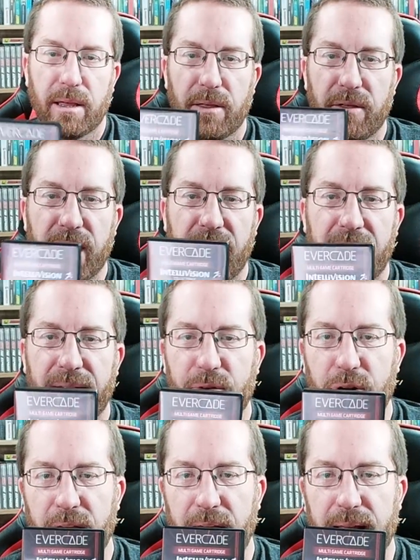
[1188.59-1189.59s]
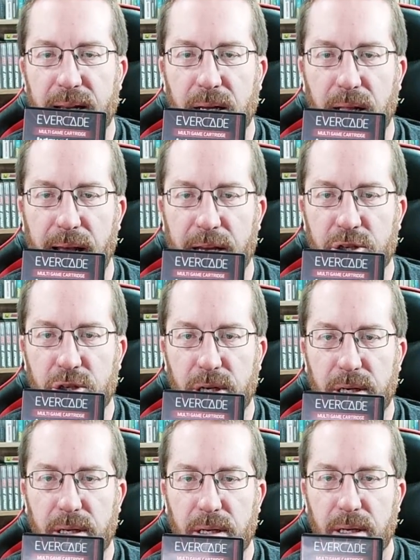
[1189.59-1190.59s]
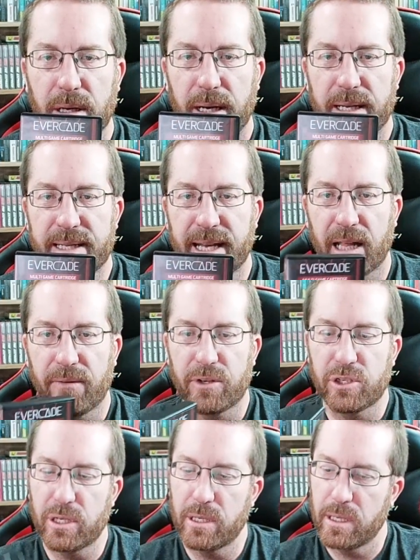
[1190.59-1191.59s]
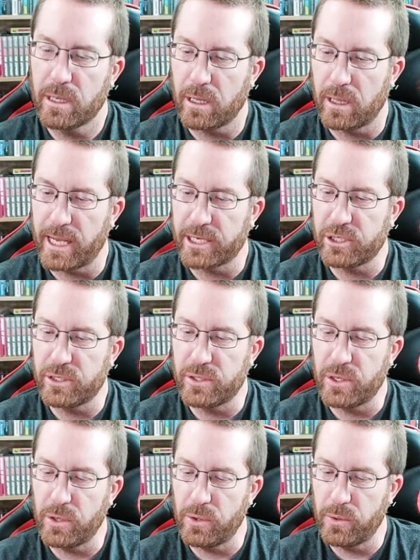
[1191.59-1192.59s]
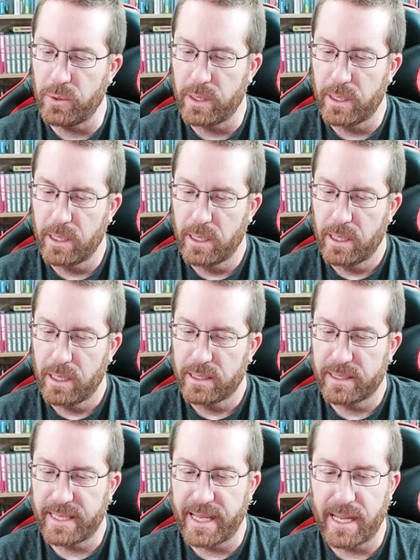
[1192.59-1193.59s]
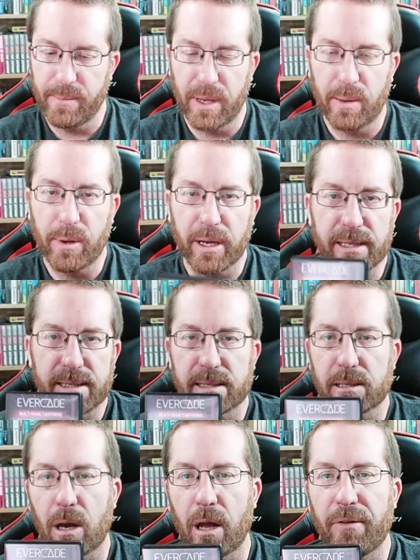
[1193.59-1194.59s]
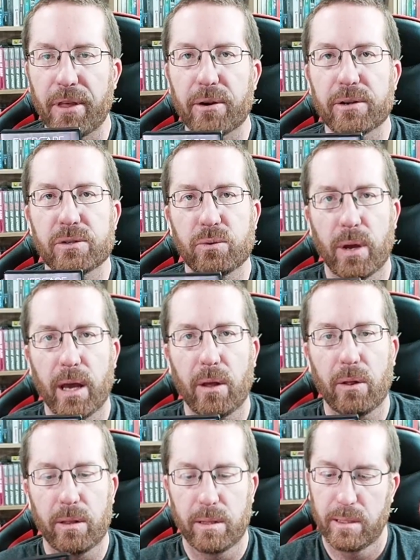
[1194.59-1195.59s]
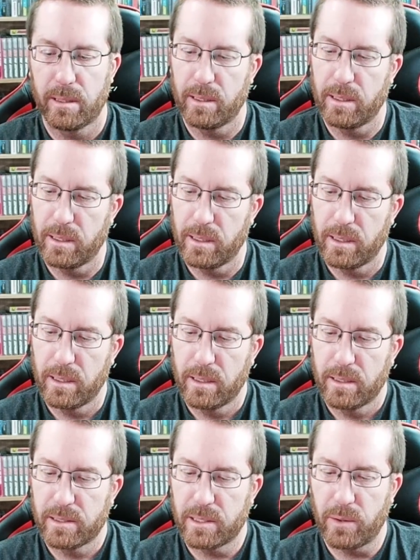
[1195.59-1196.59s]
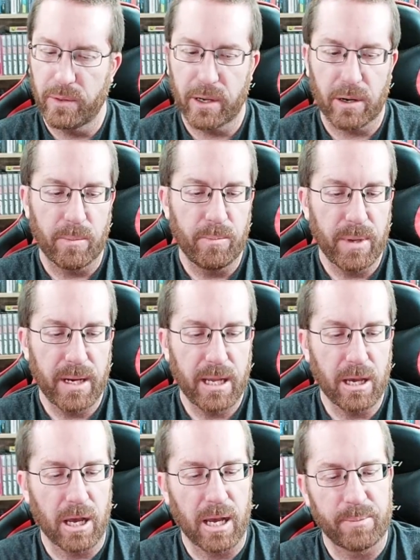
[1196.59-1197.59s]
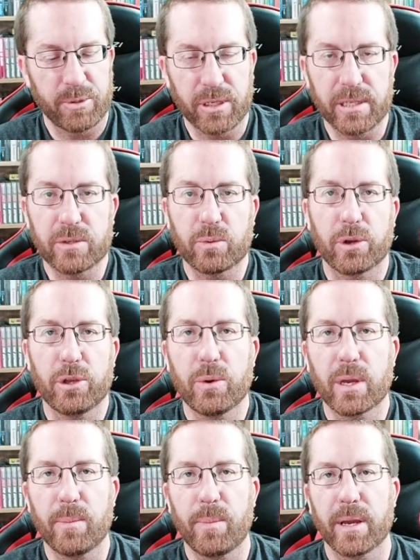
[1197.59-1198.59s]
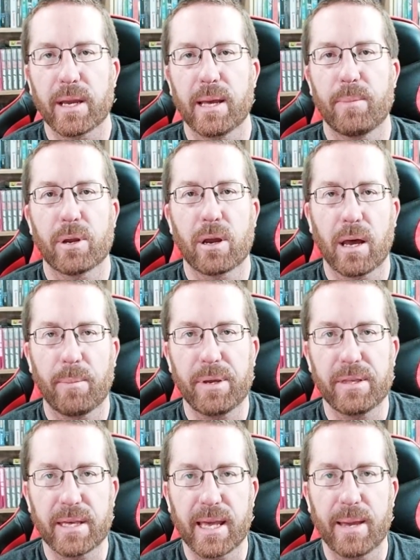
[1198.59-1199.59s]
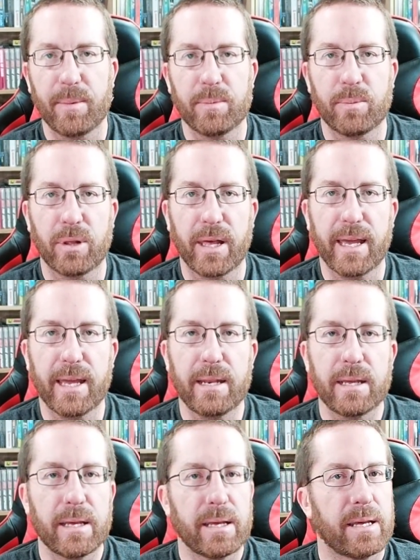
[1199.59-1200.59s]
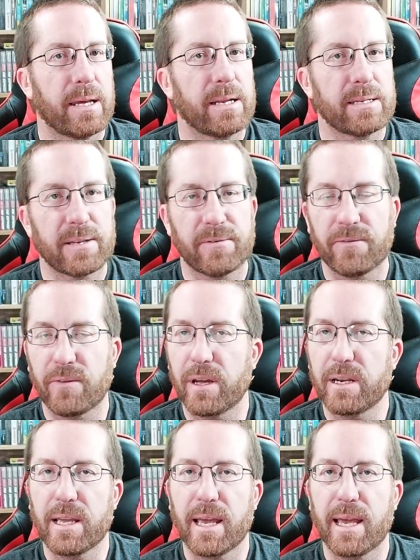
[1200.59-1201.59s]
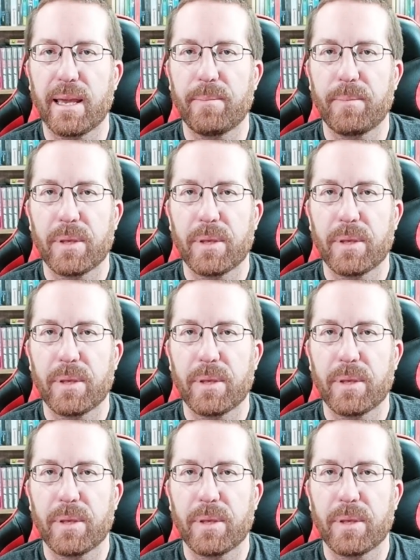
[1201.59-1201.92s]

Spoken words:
The Evercade Collection, Intellivision Collection 2. Stadium Mud Buggies is on there as well. So there are many options where you can pick up a copy of the game and play it. It is a fun game.